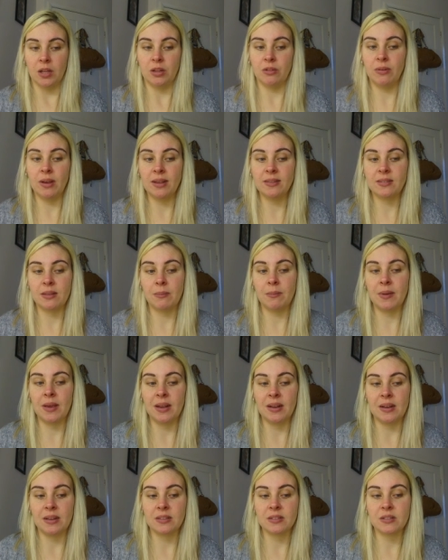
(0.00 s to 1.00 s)
The reason
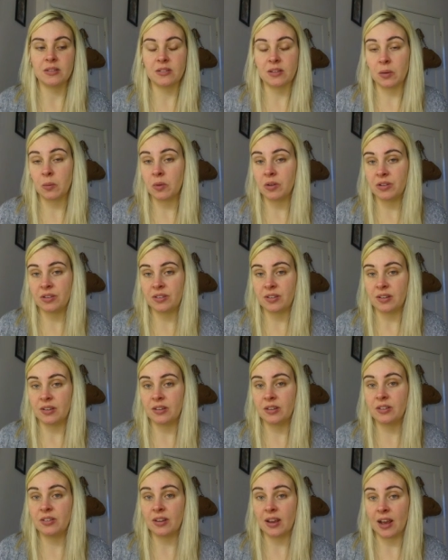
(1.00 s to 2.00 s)
being is because I
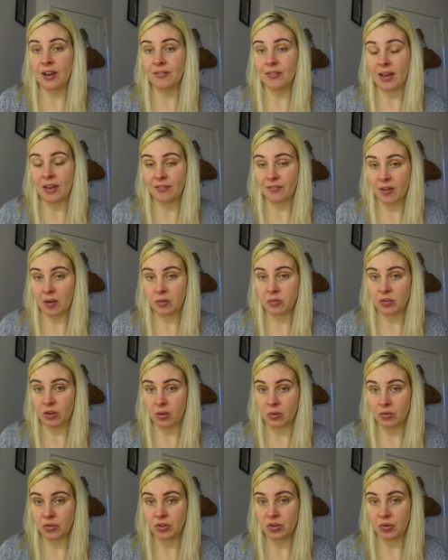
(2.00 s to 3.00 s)
wanted to have a
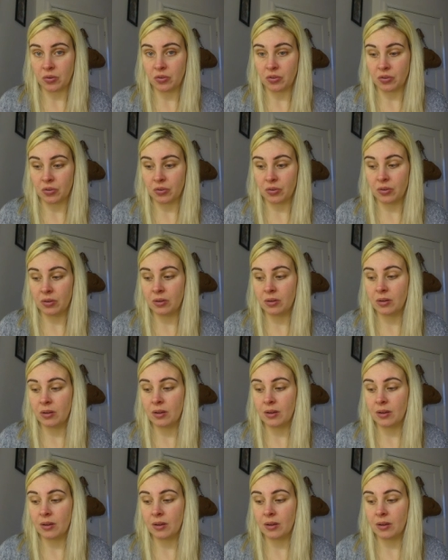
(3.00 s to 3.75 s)
photo shoot done,